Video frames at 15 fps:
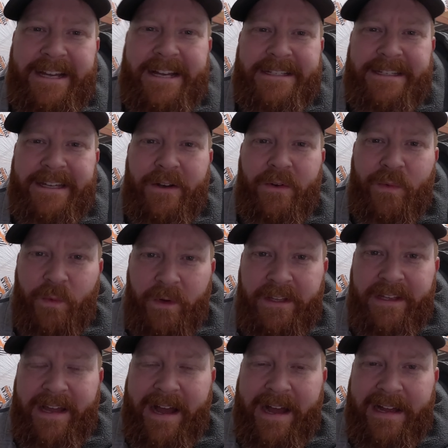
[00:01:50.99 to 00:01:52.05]
has to get
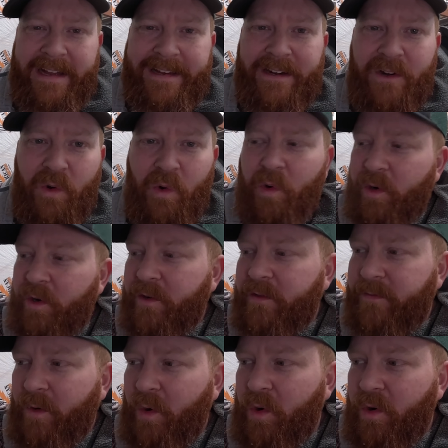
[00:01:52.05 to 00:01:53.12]
really hot in order
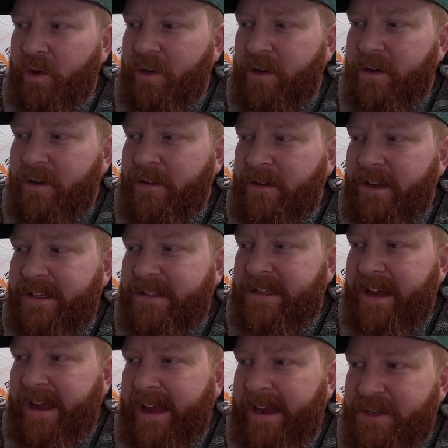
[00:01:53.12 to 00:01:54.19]
for it
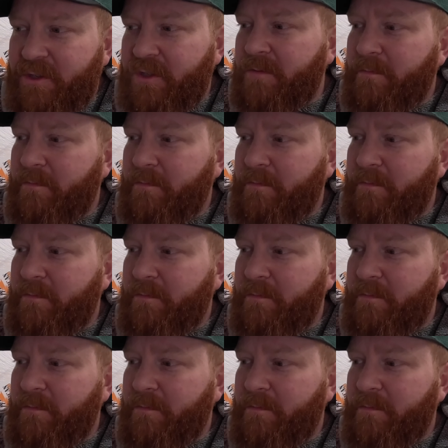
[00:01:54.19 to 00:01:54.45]
to actually